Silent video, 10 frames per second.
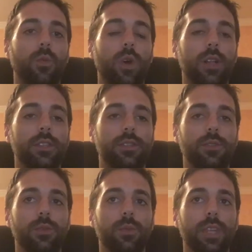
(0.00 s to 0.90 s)
want
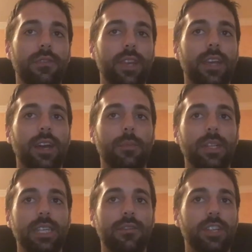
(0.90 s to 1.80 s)
to leave any
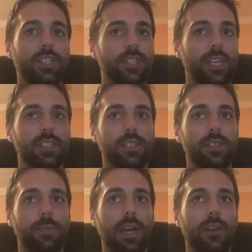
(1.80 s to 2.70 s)
comments, have any suggestions
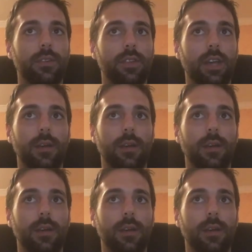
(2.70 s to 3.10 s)
about